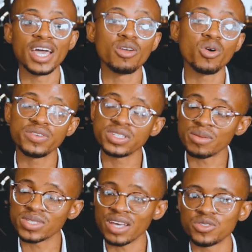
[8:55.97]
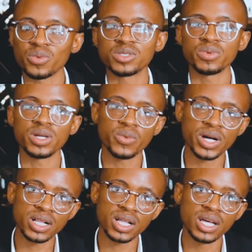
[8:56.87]
And oftentimes I have to explain,
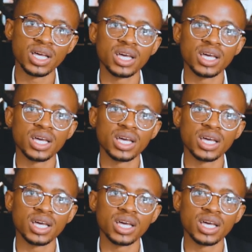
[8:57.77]
well,